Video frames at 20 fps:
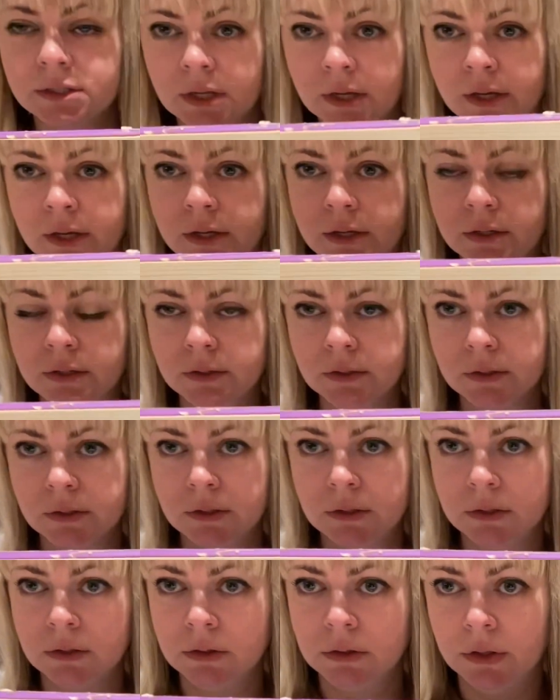
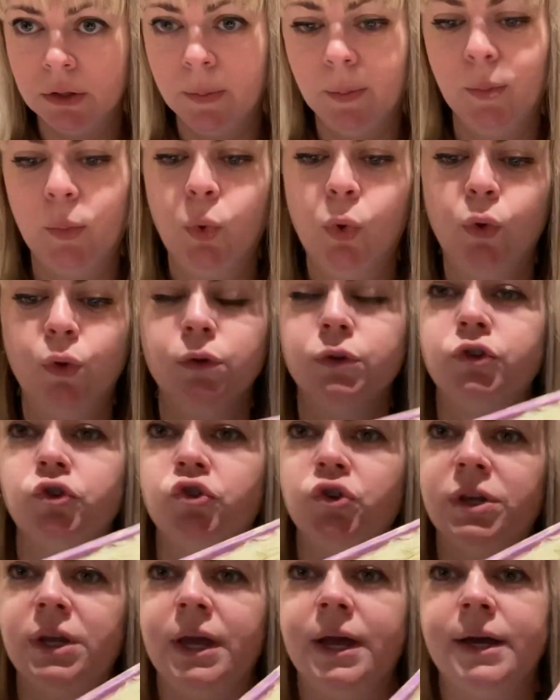is the mold
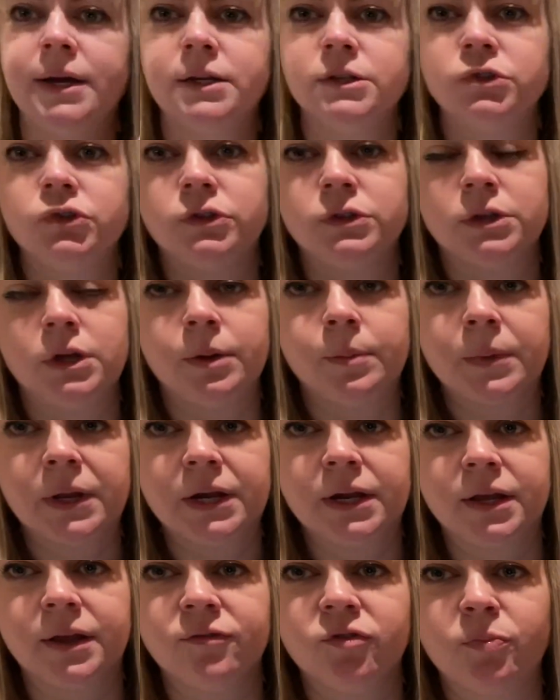she has. I'm
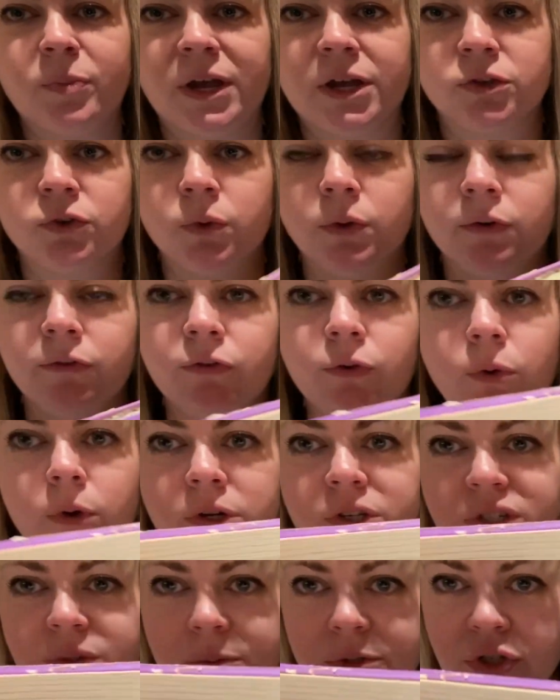gonna give it back to her, of
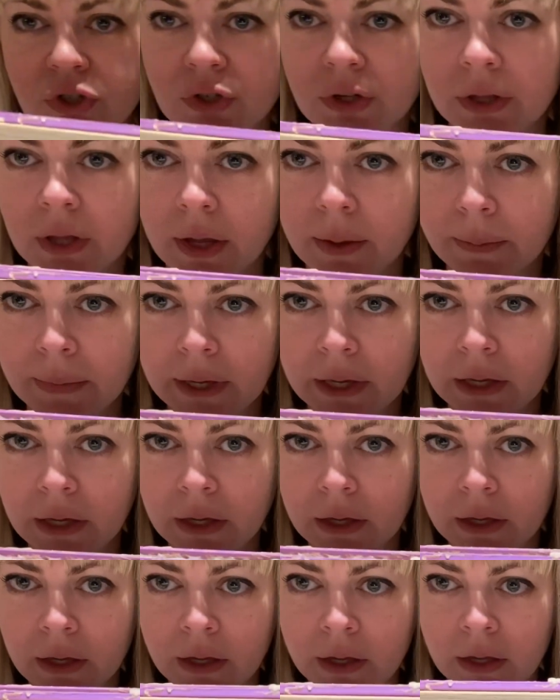course, but she let me
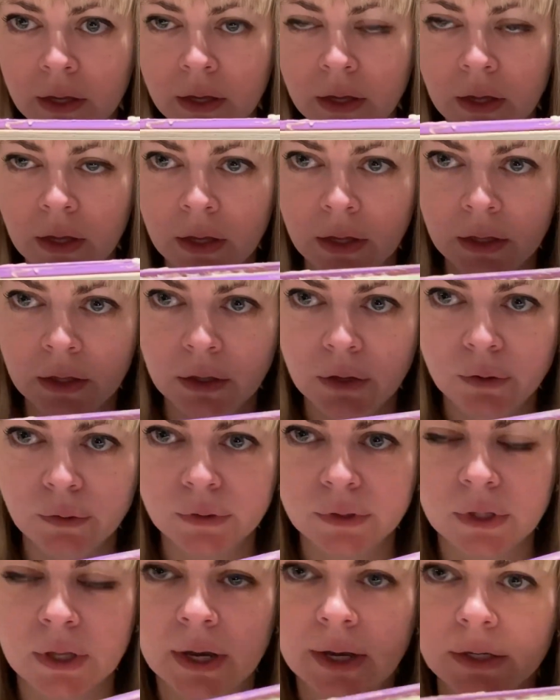
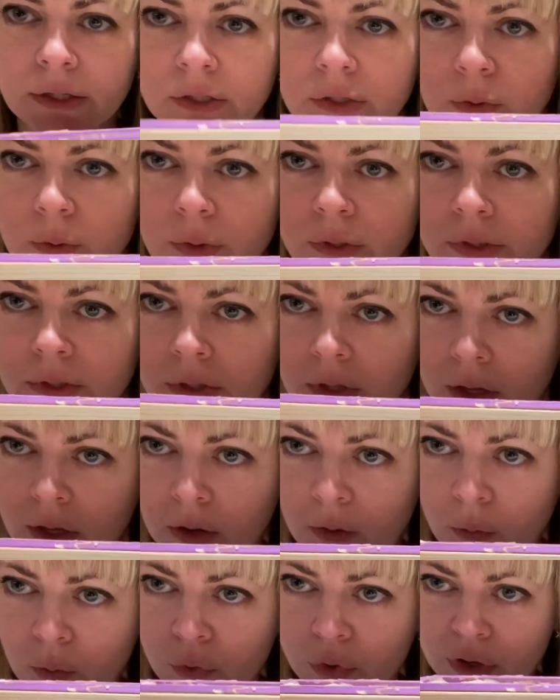use that. So it's like
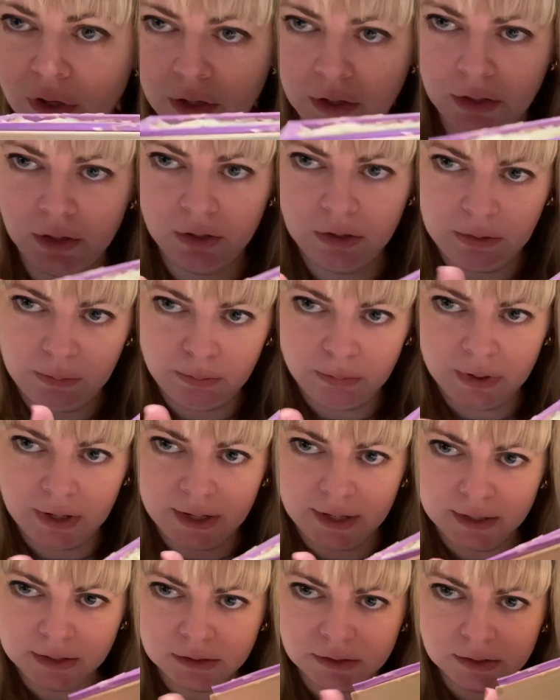a wooden
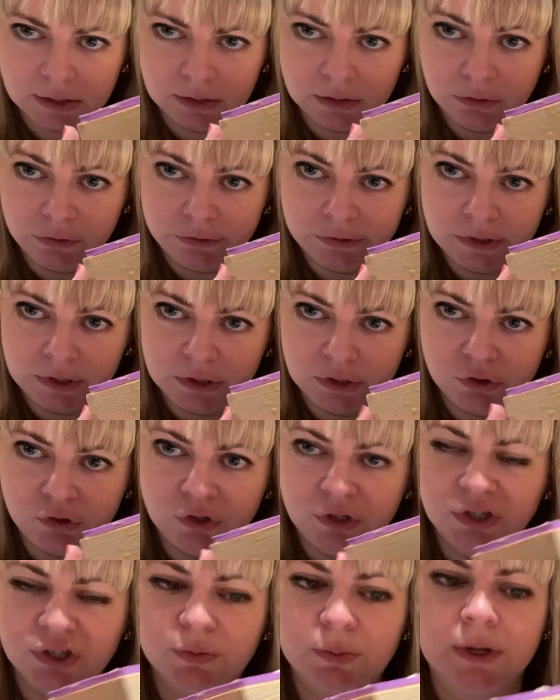box that looks like a
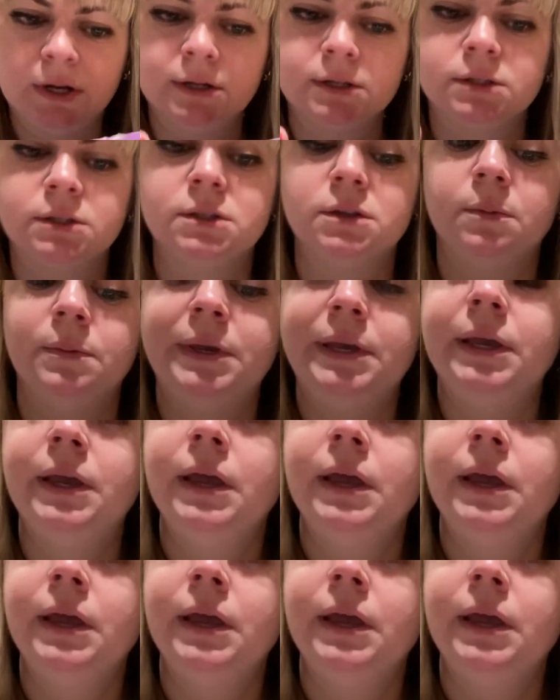cheese box to me,